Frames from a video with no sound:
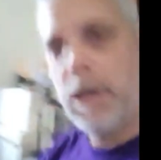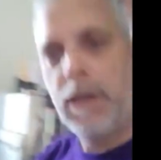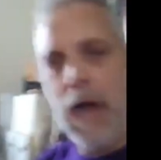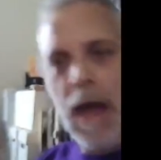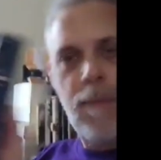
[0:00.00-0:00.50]

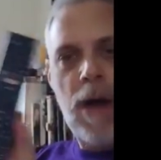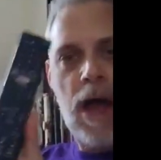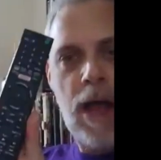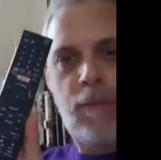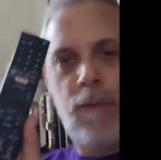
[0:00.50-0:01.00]
Got
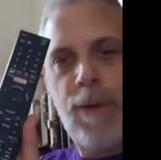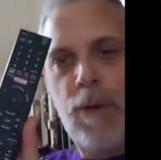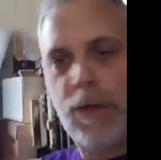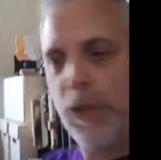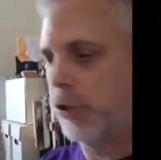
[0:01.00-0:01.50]
my
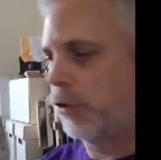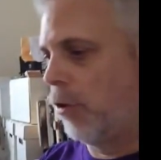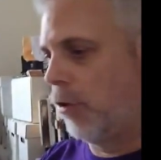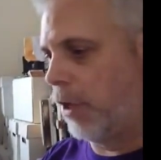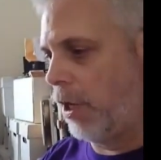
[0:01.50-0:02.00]
remote
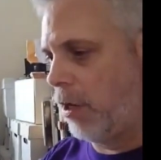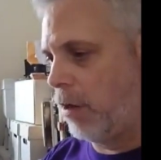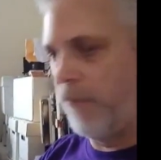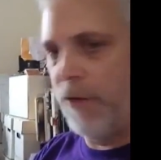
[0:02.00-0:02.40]
control here,